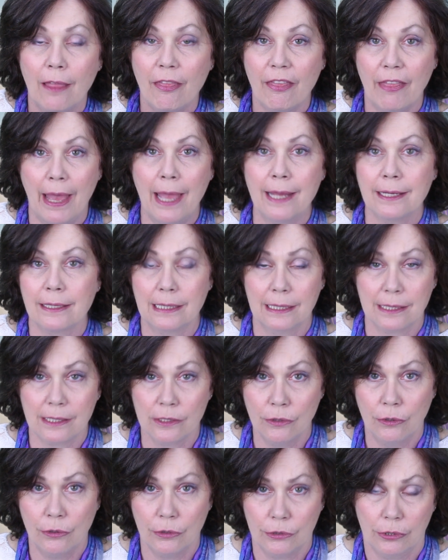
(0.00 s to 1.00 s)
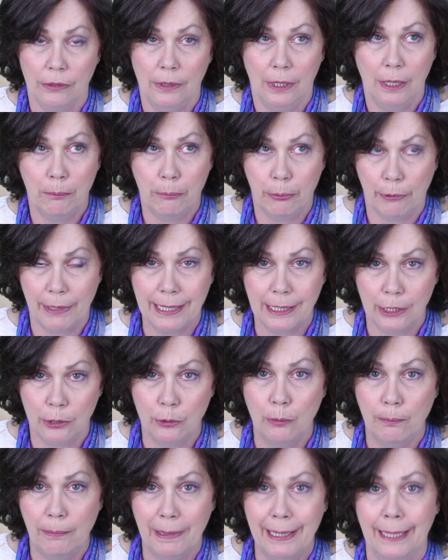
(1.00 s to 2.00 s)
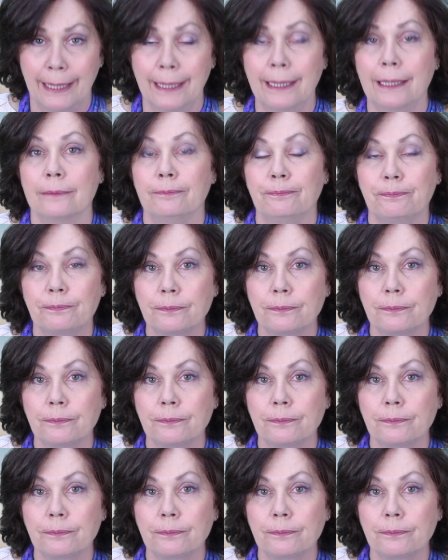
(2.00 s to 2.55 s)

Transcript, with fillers: that does not break your bank,